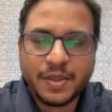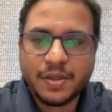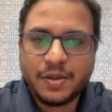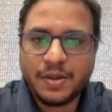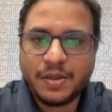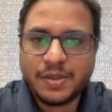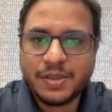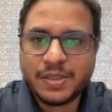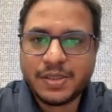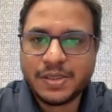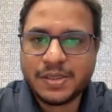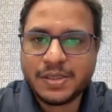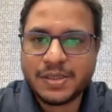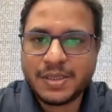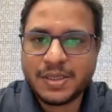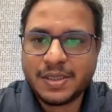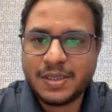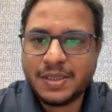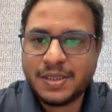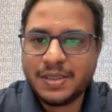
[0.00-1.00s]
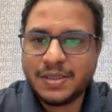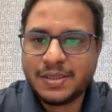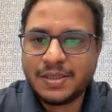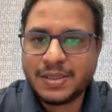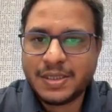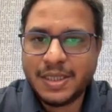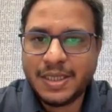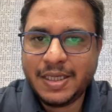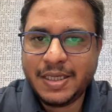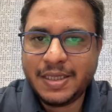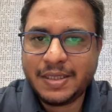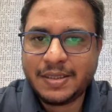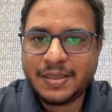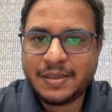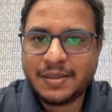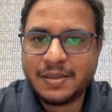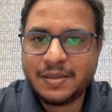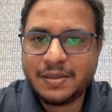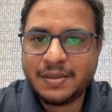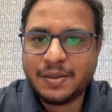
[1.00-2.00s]
or just select
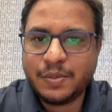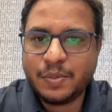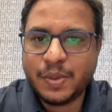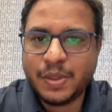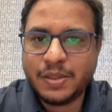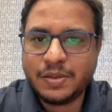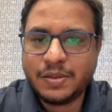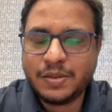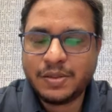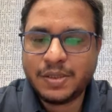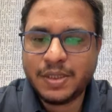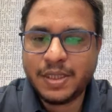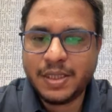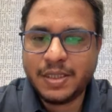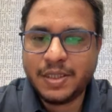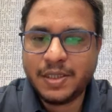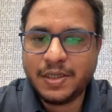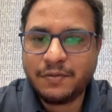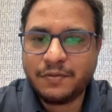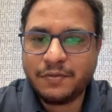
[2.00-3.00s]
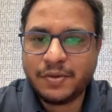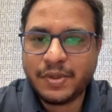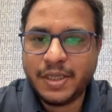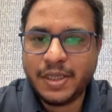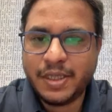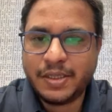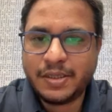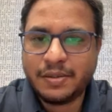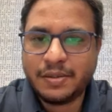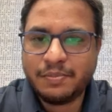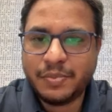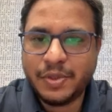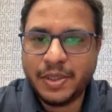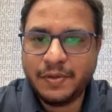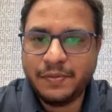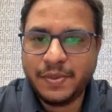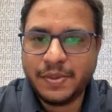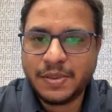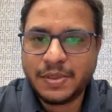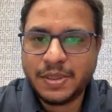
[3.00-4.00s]
the ones that you have created
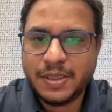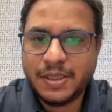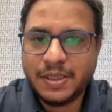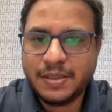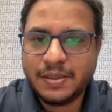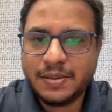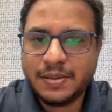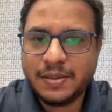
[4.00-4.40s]
previously.